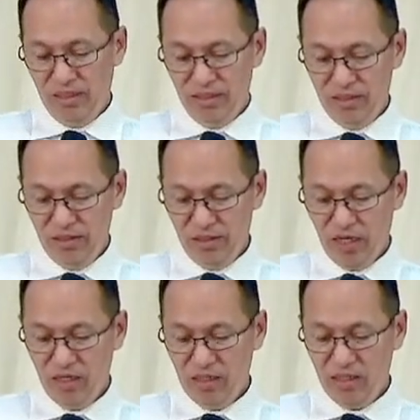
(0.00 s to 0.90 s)

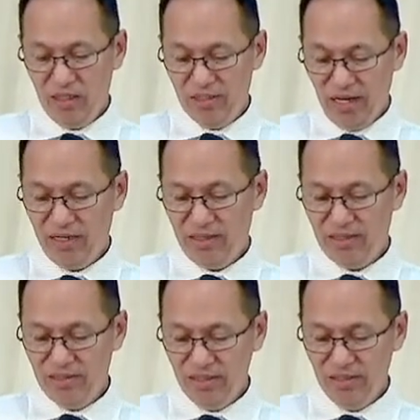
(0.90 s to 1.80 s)
There
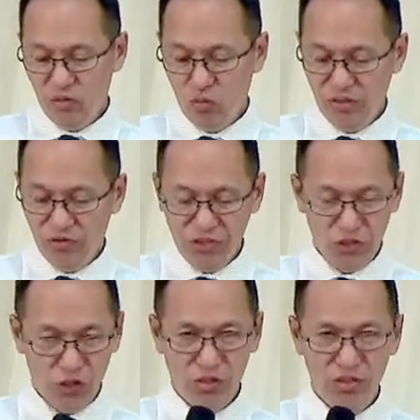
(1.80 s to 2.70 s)
did we
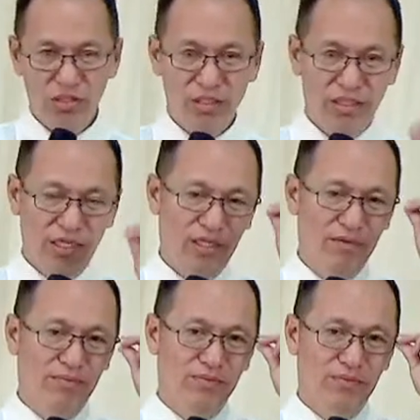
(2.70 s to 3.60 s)
rejoice in him.
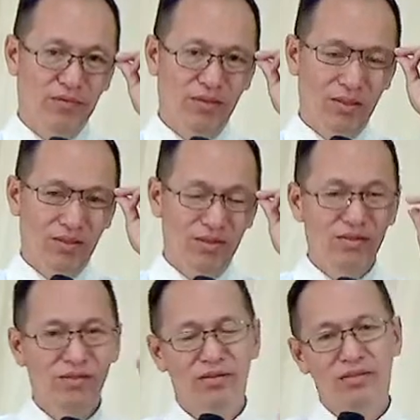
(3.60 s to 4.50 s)
Oh.
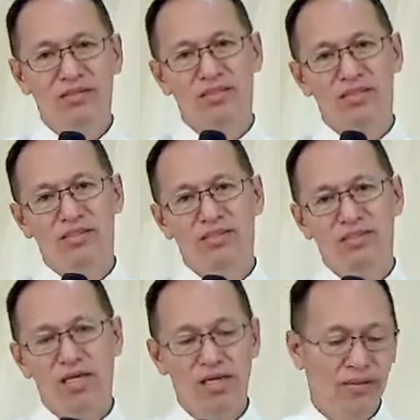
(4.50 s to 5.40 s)

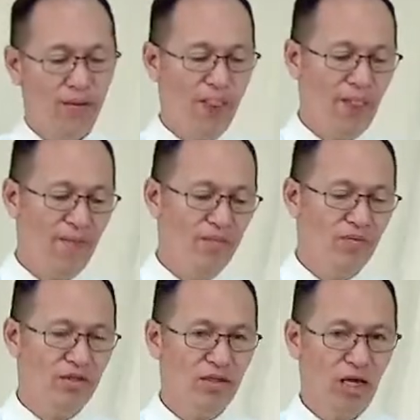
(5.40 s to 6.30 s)
See?
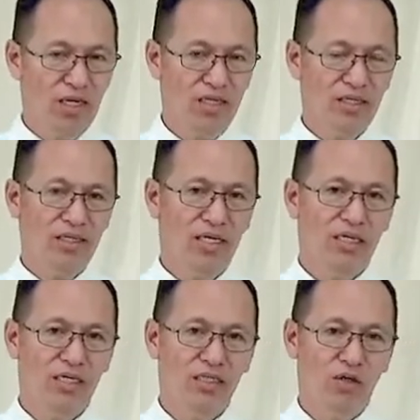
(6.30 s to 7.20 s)
Kailan
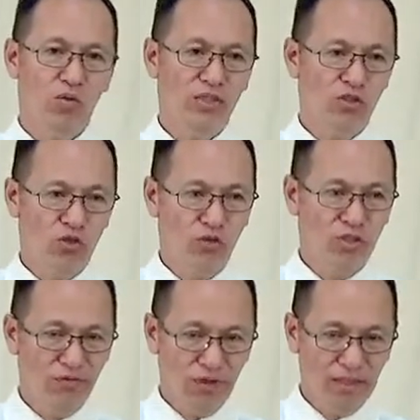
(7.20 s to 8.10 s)
nangyari, they went through the
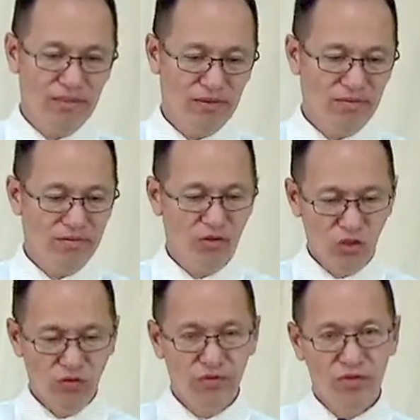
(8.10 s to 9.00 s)
flood
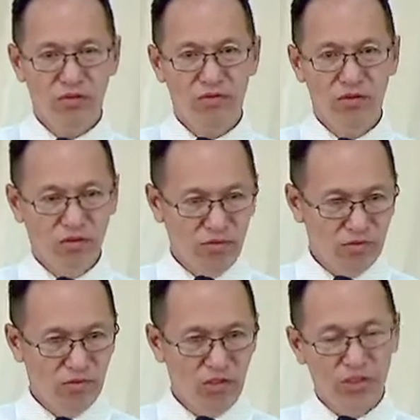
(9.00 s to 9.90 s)
on foot, yung
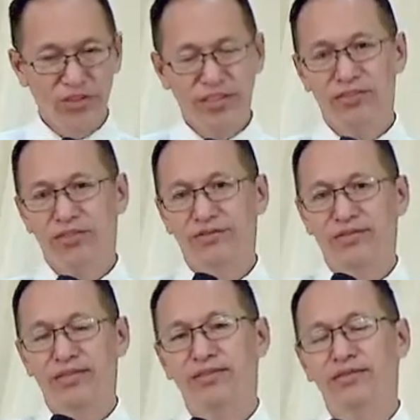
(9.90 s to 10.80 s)
Jordan River.
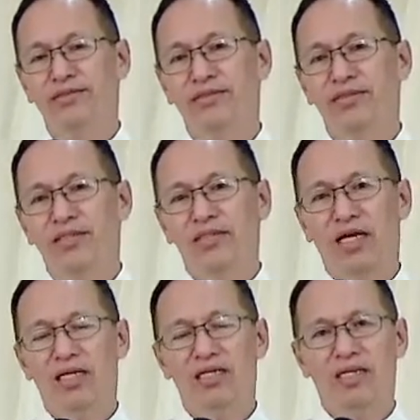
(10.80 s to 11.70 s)

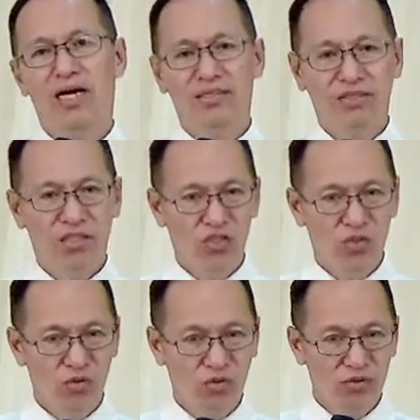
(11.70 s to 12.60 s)
Kailan nahati
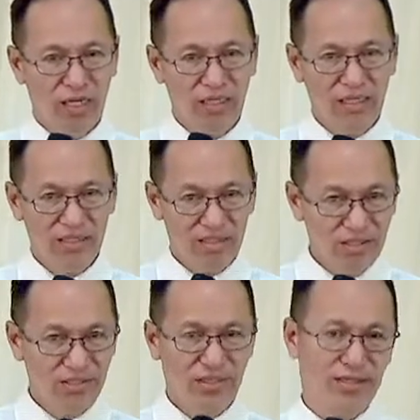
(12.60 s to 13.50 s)
yung dagat
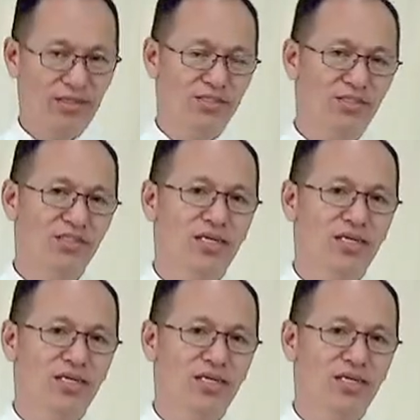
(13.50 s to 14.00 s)
sa Red Sea.